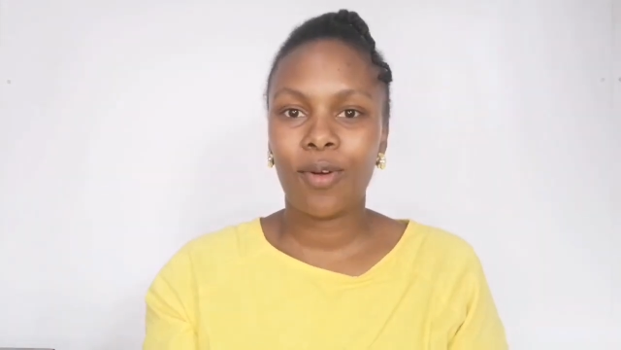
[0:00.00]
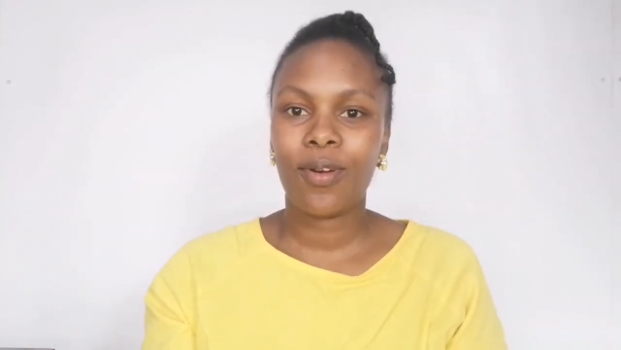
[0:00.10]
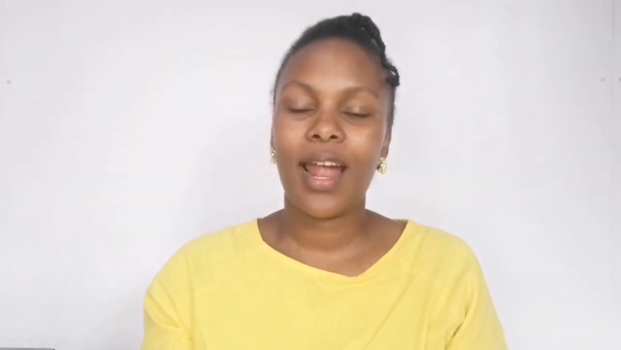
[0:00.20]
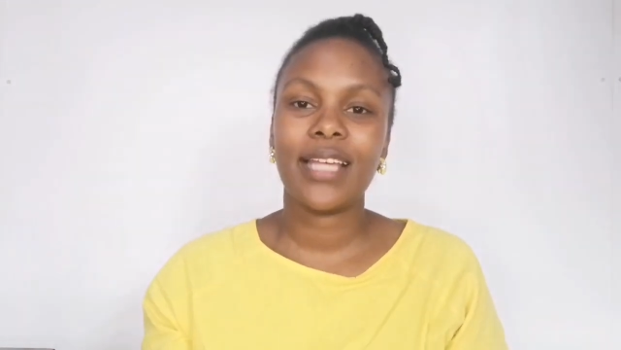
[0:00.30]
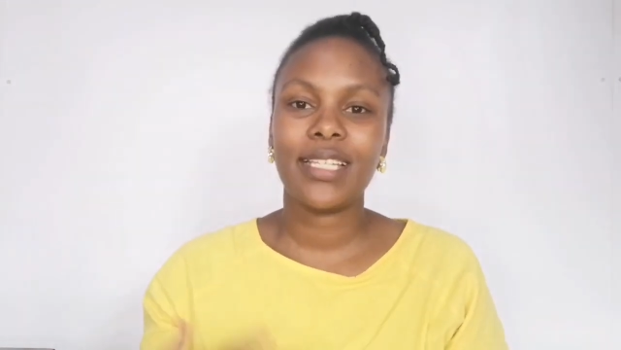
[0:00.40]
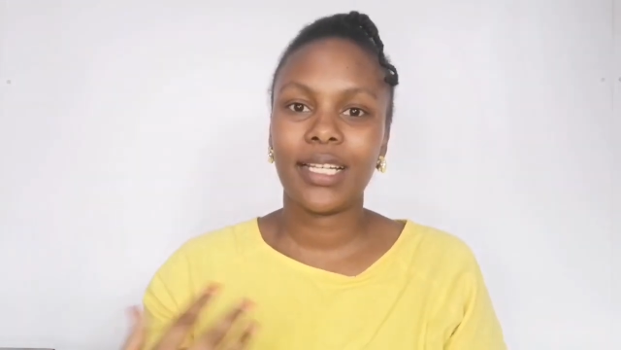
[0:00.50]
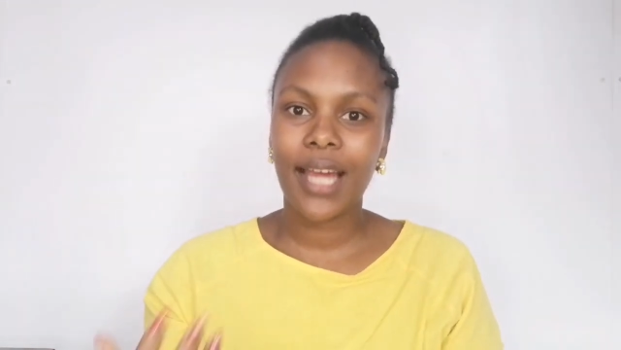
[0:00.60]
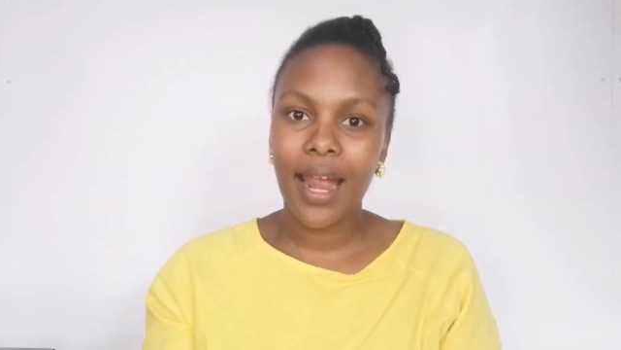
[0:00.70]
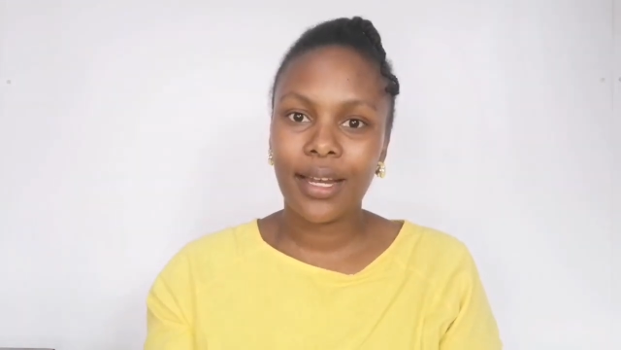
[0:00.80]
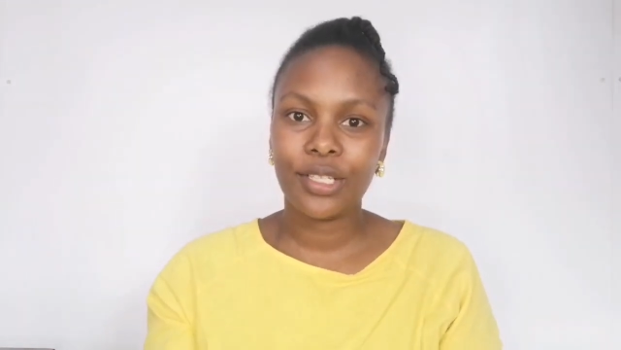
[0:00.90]
or has
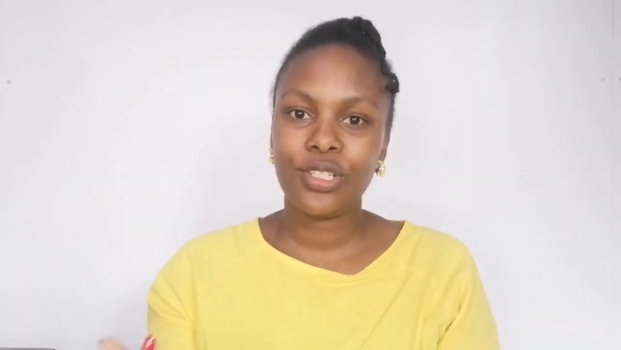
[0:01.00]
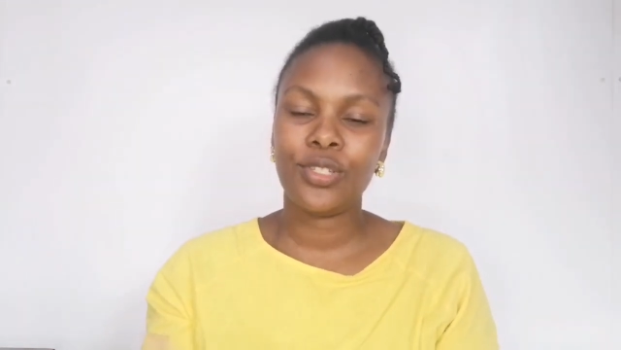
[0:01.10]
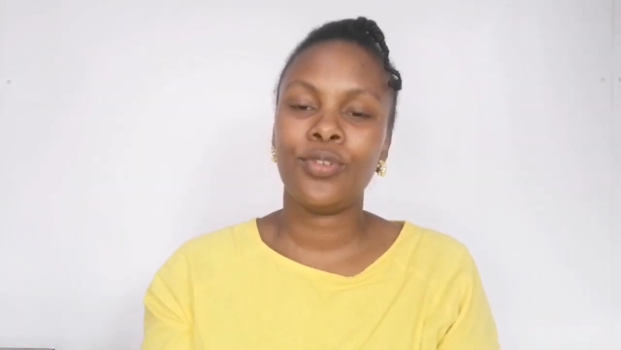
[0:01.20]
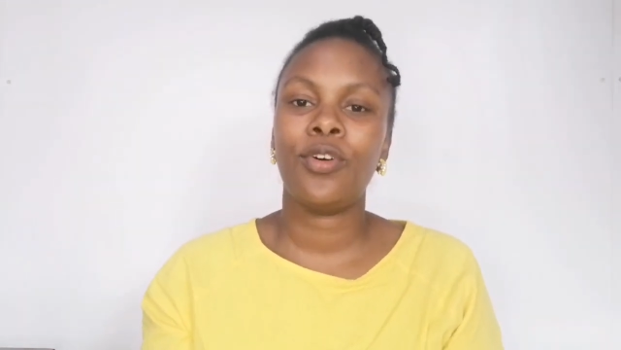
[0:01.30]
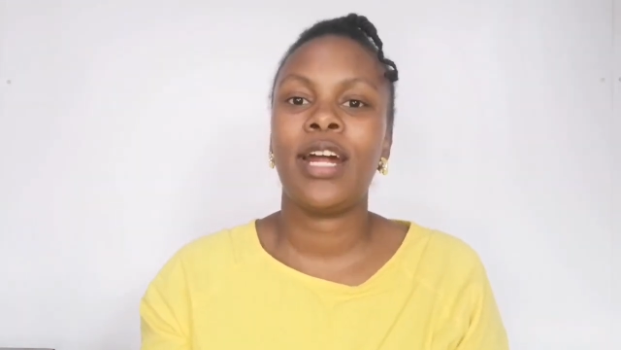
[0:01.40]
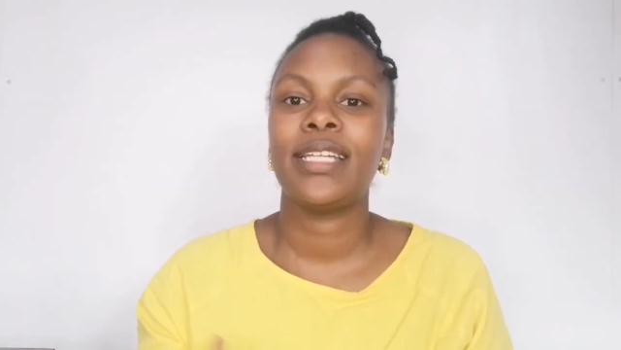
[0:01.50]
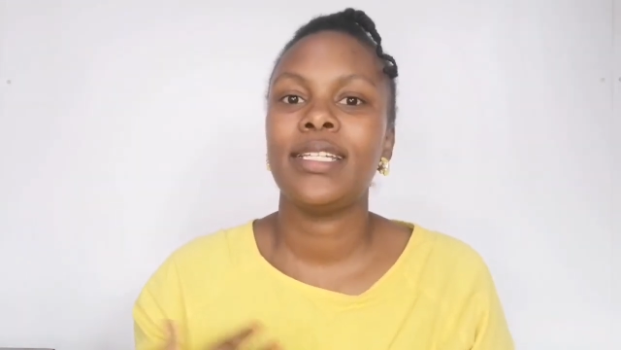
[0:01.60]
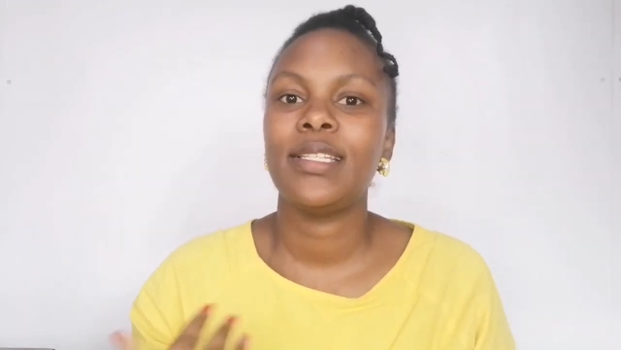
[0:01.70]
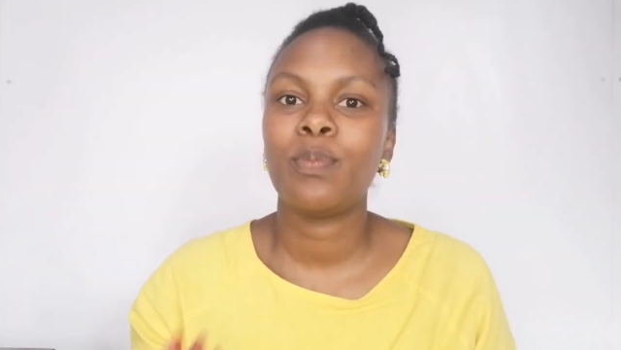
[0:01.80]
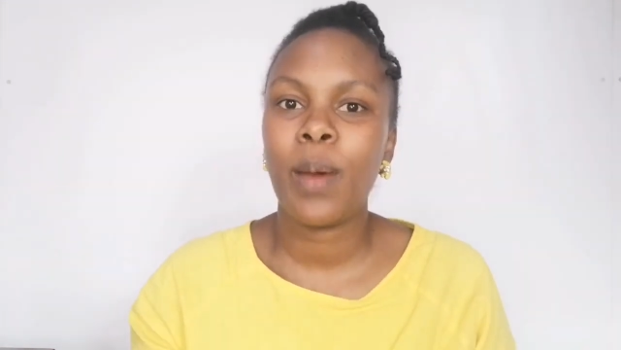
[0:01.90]
encouraged you or has
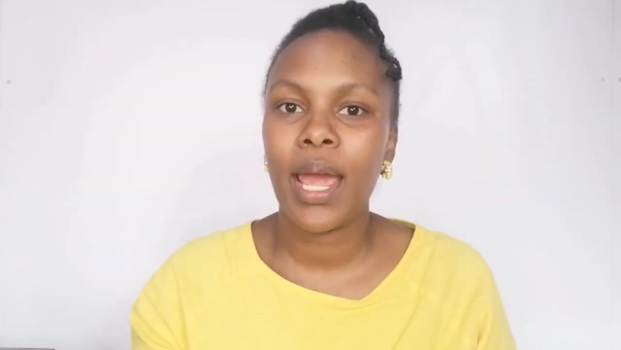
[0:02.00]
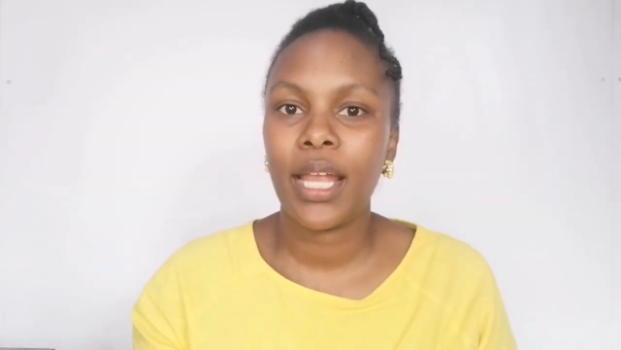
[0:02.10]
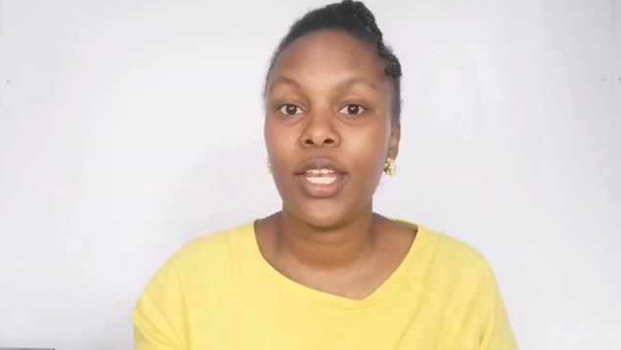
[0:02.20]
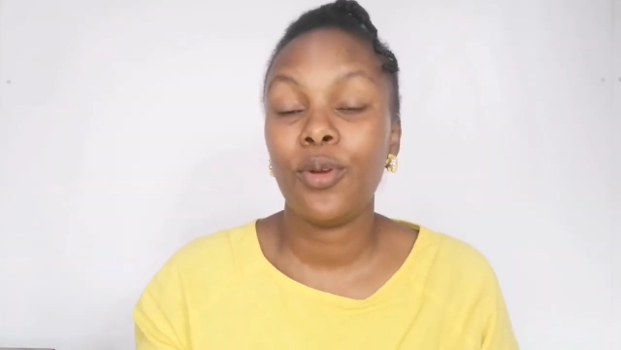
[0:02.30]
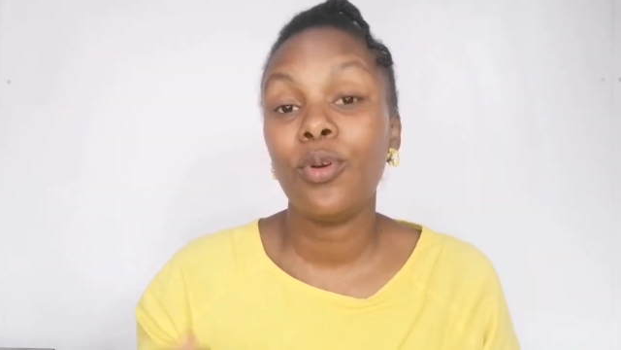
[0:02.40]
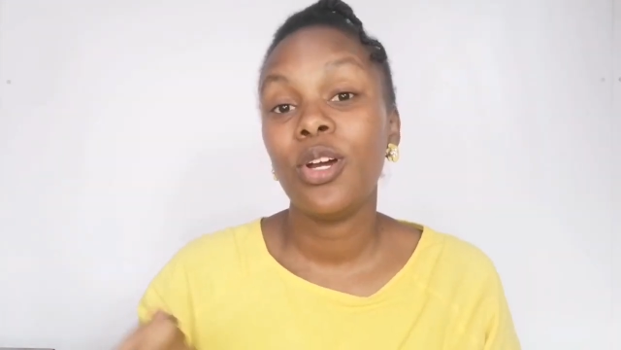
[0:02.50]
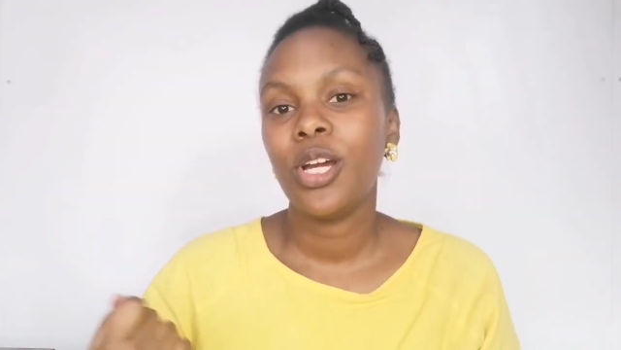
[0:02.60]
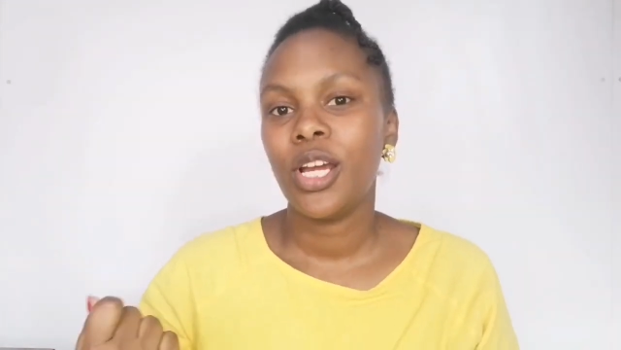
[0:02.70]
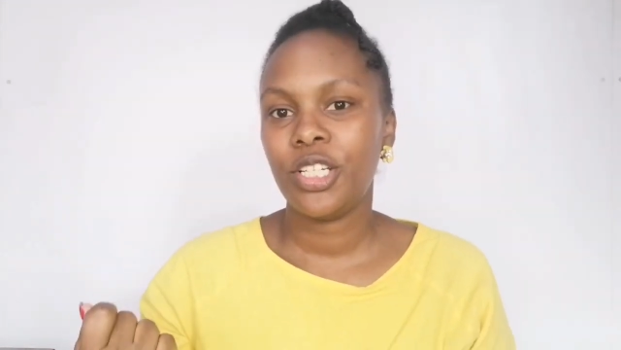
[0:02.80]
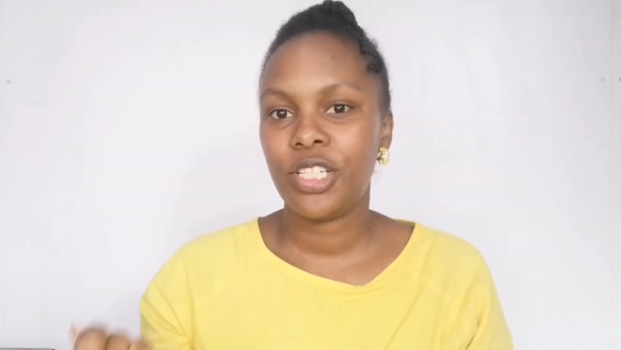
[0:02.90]
inspired you,
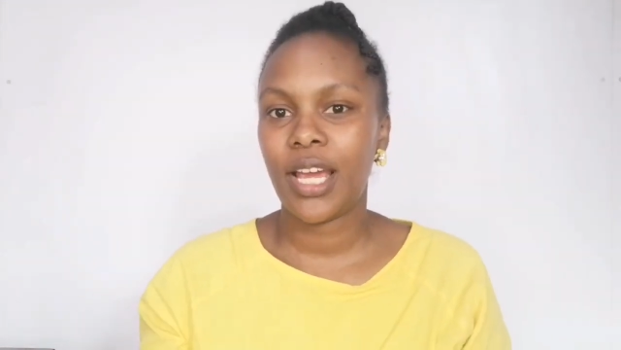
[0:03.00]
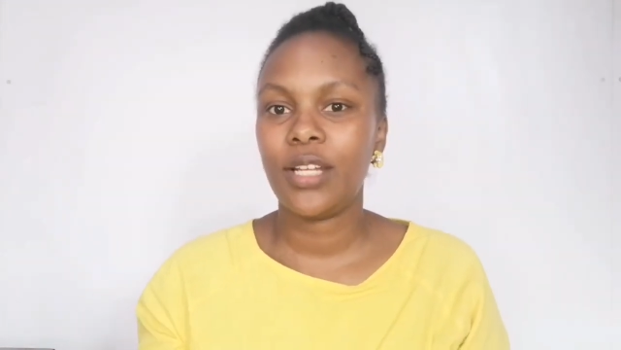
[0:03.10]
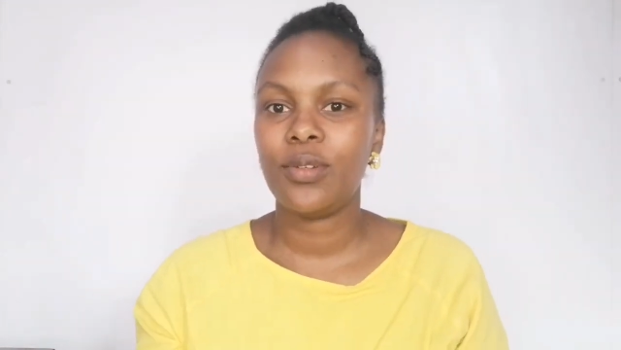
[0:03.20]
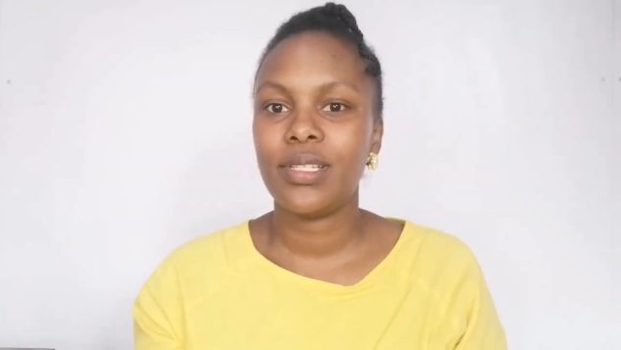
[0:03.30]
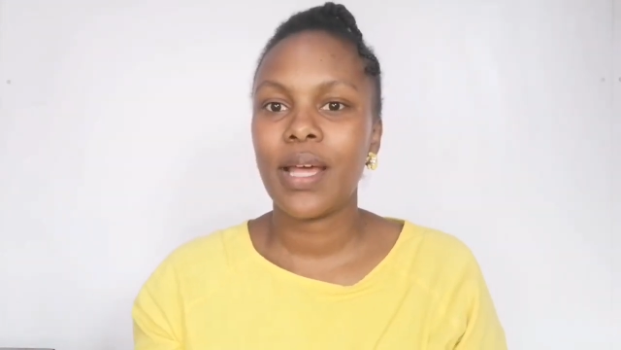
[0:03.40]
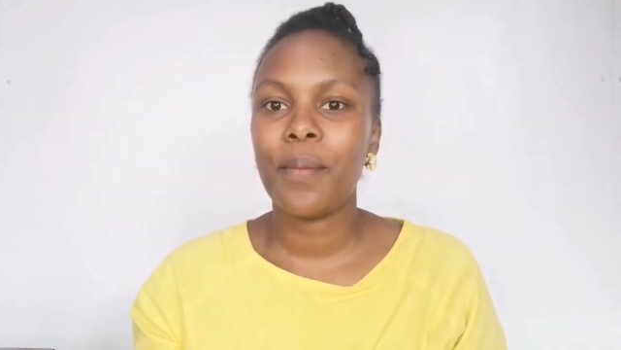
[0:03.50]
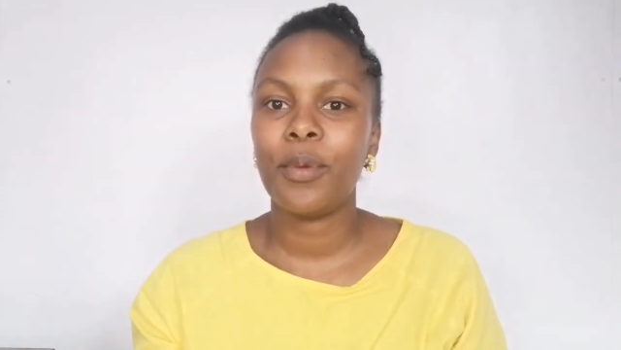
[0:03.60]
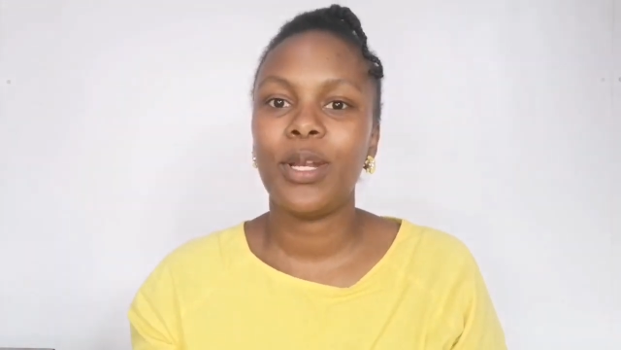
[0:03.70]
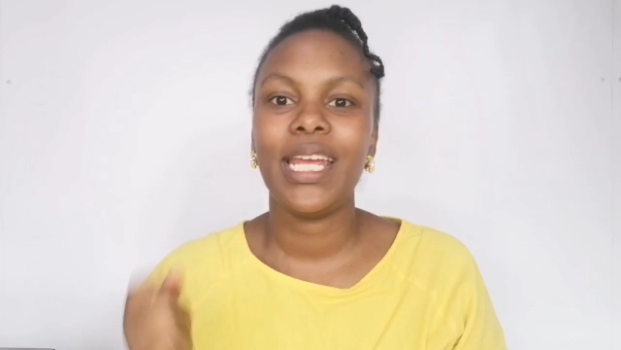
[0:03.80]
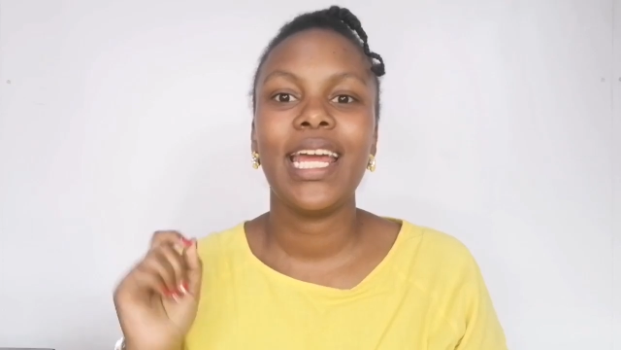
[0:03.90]
share it with
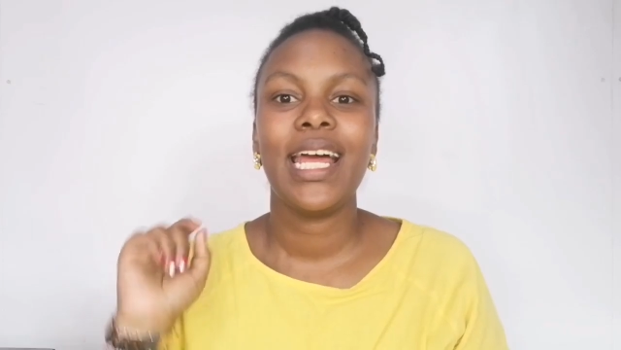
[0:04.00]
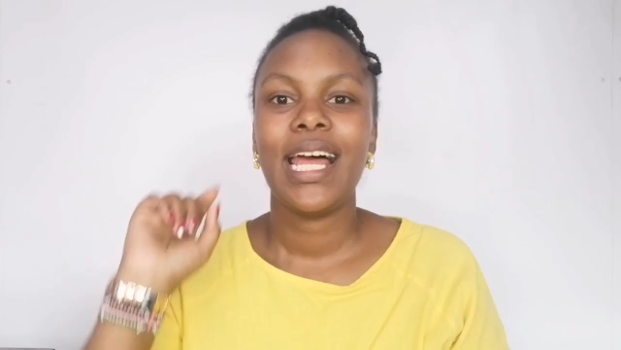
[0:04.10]
somebody.